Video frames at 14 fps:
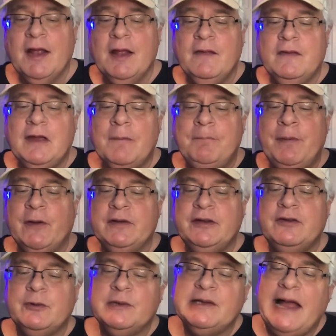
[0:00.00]
The ability
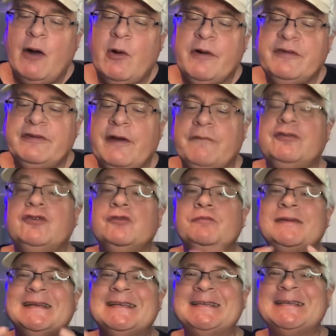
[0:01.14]
to allow ourselves to
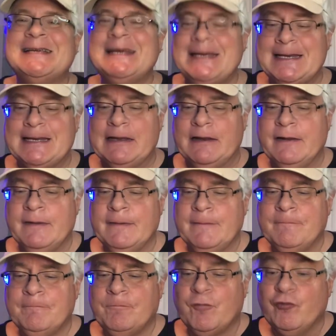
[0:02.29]
be seen,
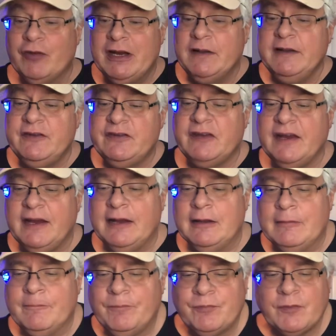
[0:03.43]
really seen,
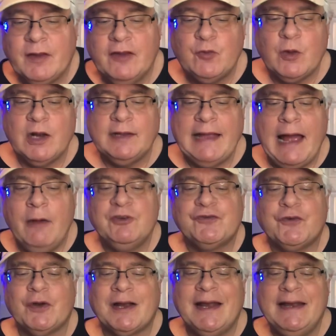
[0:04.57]
is what allows
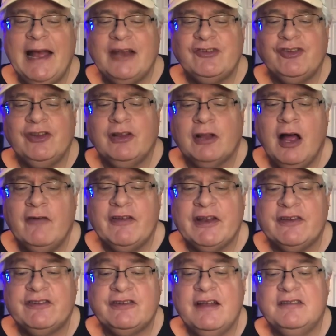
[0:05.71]
for connection, love, and a
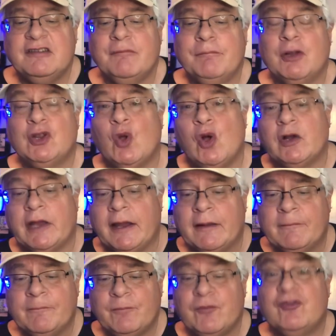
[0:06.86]
sense of belonging
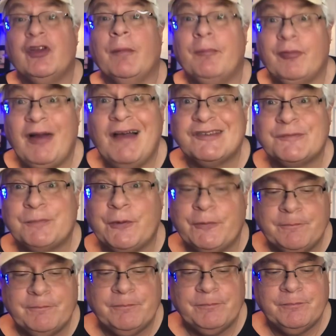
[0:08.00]
to prosper,
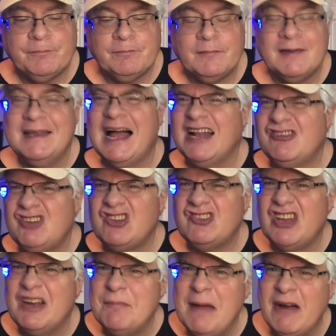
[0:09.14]
not just
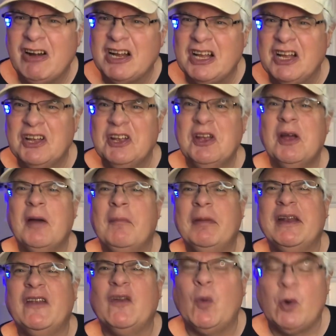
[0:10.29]
in America, but
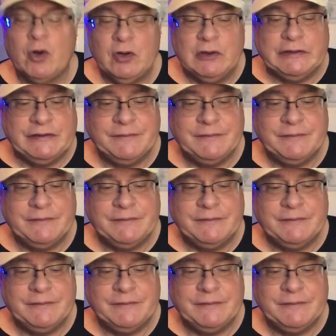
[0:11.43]
in the world.